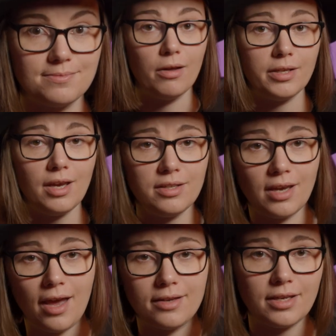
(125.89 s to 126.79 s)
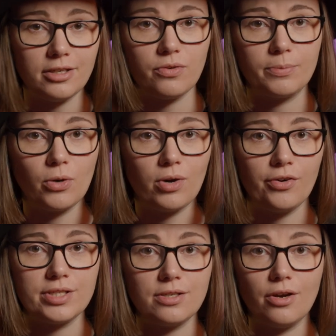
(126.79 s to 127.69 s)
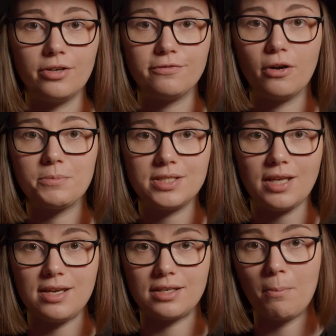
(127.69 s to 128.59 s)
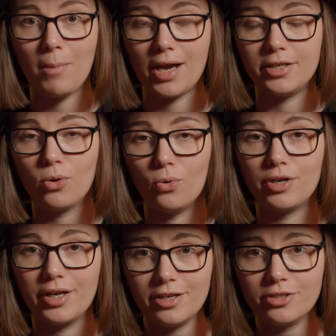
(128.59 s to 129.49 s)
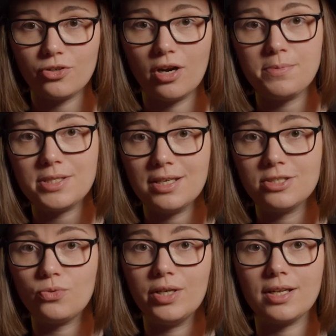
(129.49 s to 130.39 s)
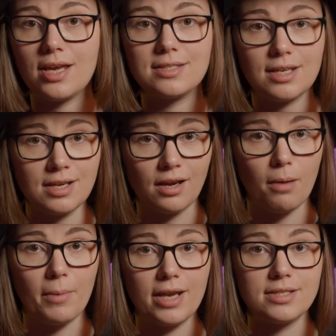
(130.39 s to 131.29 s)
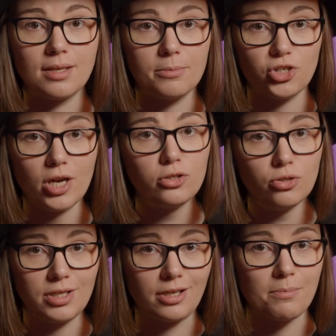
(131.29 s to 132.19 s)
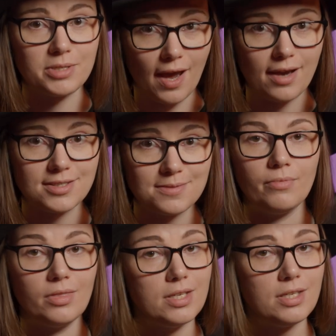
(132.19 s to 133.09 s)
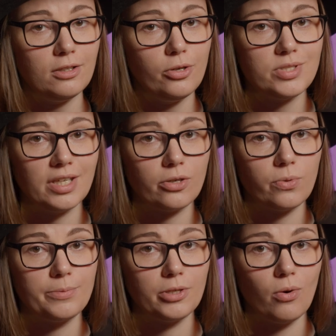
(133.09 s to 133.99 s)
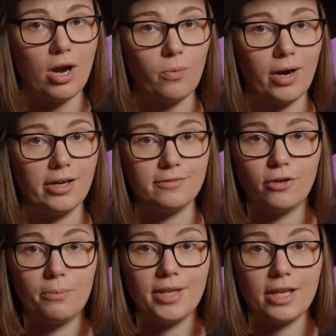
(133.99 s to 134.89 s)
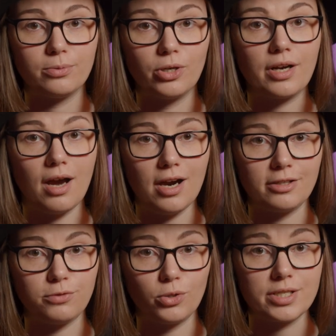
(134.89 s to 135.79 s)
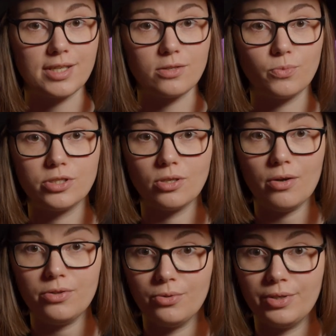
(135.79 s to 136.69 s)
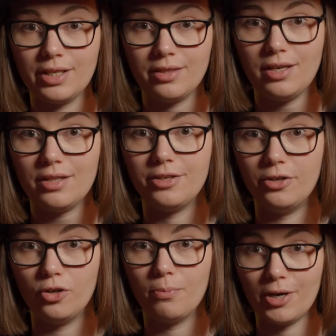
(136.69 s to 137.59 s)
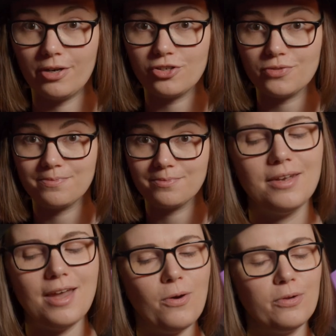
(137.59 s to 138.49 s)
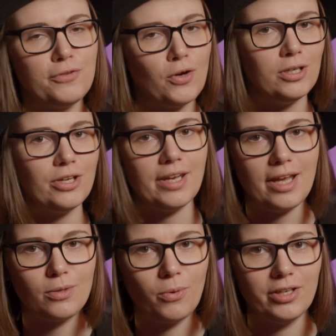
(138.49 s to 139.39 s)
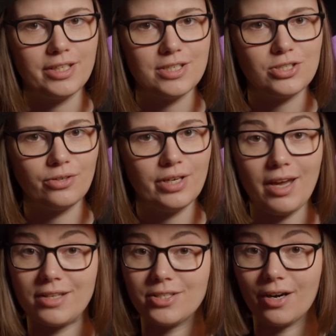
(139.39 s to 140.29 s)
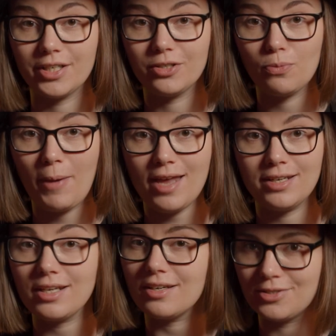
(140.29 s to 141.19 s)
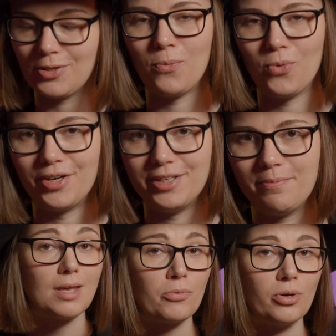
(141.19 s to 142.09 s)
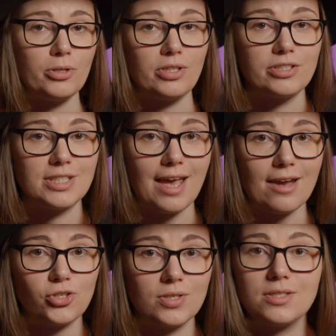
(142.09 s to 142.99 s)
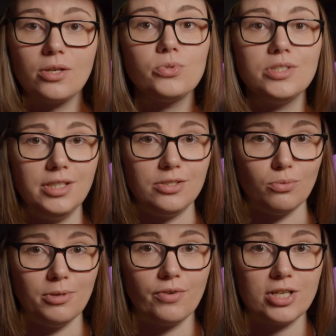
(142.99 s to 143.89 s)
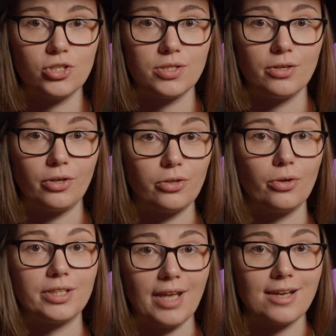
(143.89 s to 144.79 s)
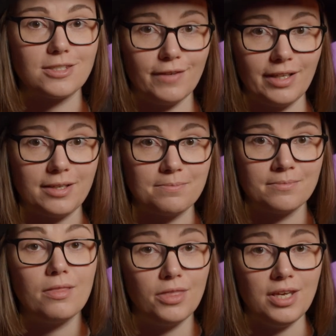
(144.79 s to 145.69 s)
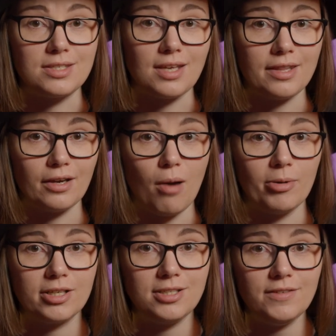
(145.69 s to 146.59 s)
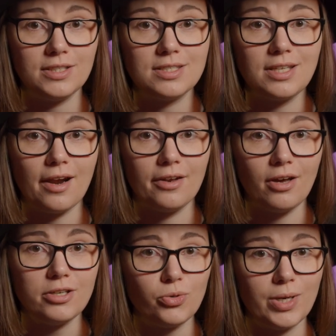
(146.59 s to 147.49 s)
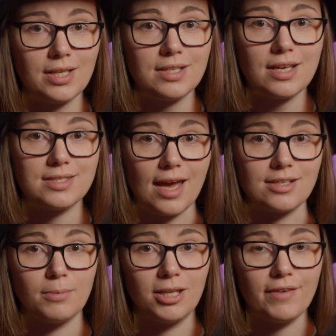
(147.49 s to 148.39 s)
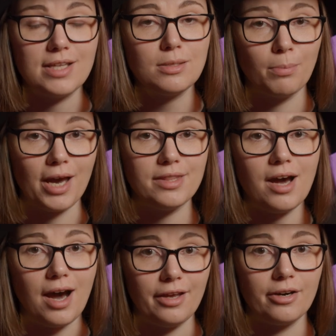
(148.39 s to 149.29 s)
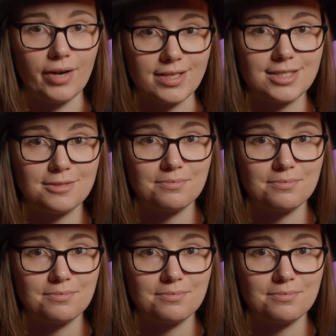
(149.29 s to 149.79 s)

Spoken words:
On the other hand, any cryptocurrency earned from staking, mining, or airdrops is treated as income and is subject to income tax. This includes any crypto acquired from network hard forks, as we saw during the Ethereum merge. Now, if you're looking at your wallet history and starting to panic, don't worry. Some crypto transactions don't need to be registered on your tax filing. These are the common activities that are not treated as taxable events by the IRS.